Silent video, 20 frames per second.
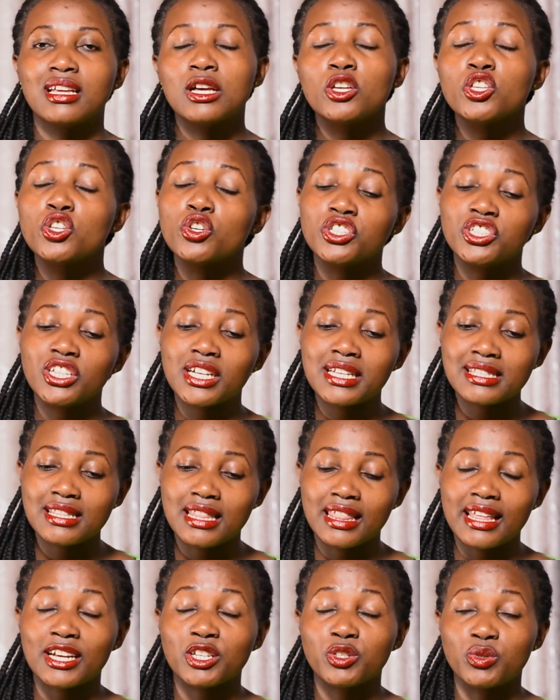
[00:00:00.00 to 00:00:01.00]
You're just
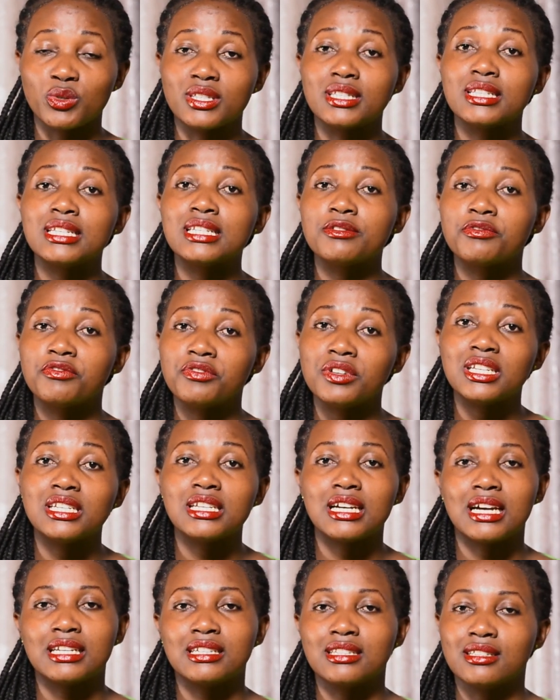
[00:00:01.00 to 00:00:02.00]
there to sit, feed,
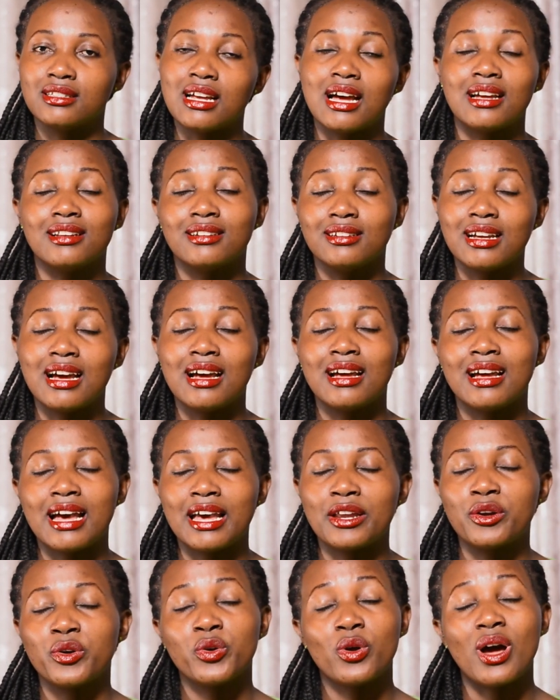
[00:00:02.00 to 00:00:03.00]
and
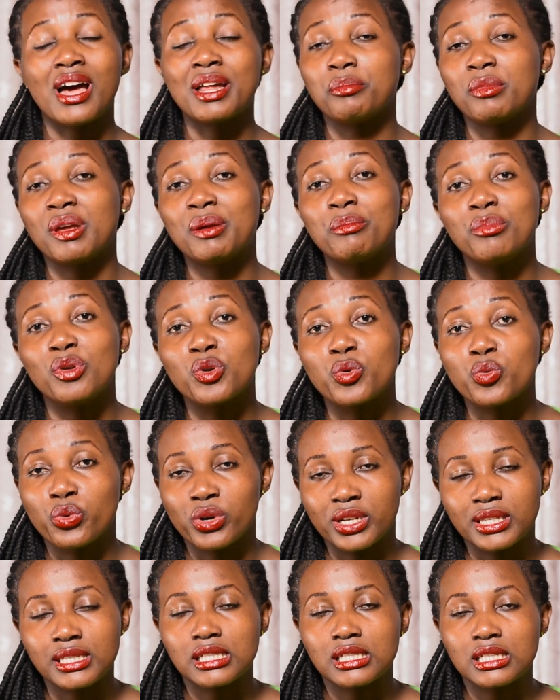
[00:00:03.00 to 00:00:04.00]
I don't know, and maybe
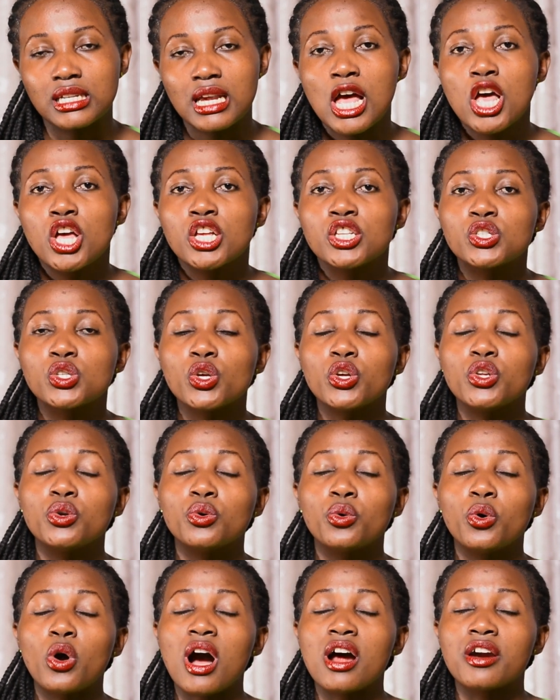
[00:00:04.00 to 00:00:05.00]
rest. So
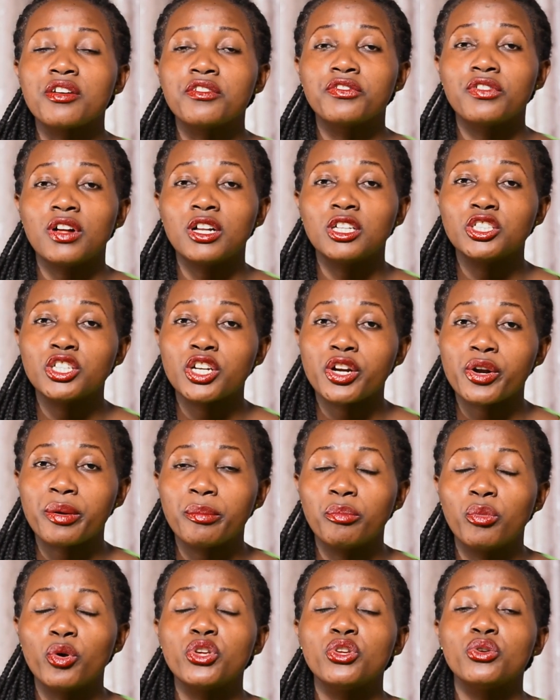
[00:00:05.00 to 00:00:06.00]
you are
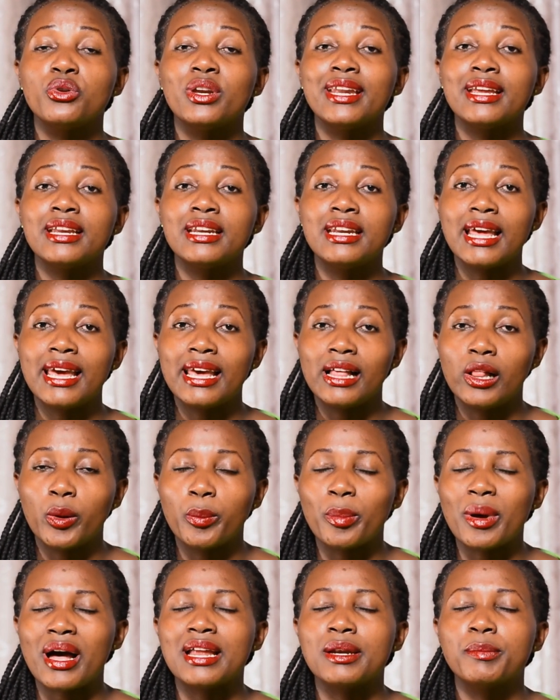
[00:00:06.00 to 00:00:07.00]
vulnerable, you need
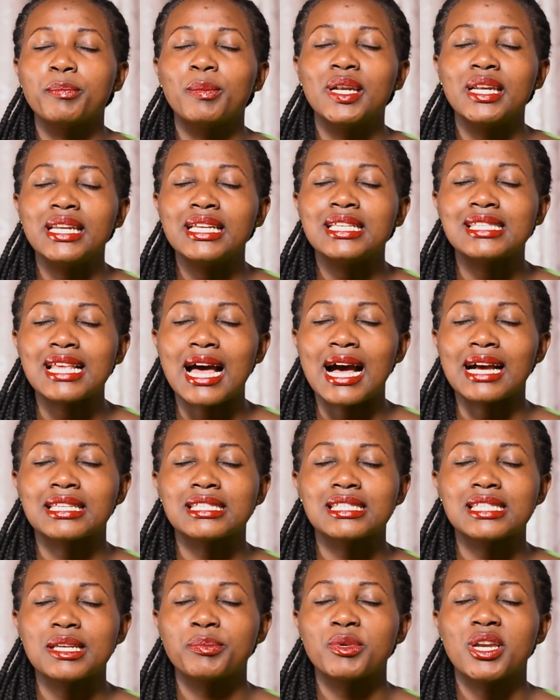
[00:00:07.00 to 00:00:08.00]
help, and please
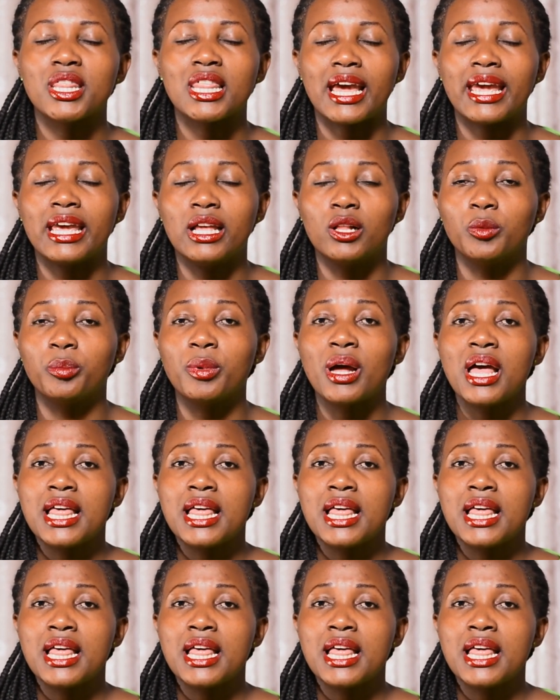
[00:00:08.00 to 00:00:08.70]
accept the help.